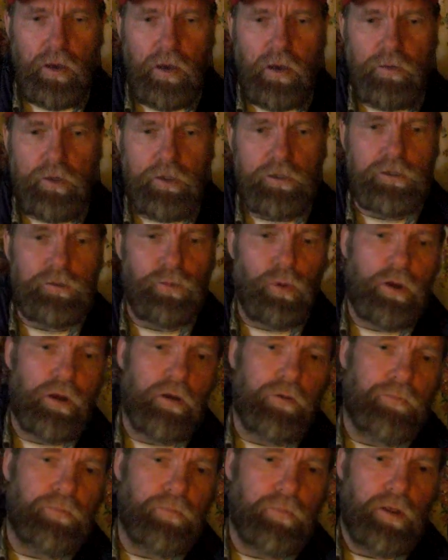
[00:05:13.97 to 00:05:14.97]
And this is what
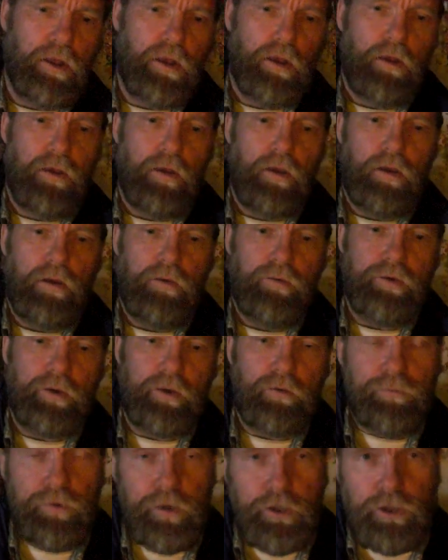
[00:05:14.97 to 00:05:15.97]
I
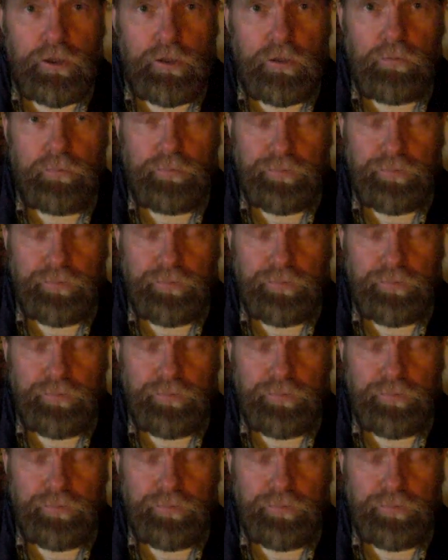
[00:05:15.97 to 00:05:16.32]
envision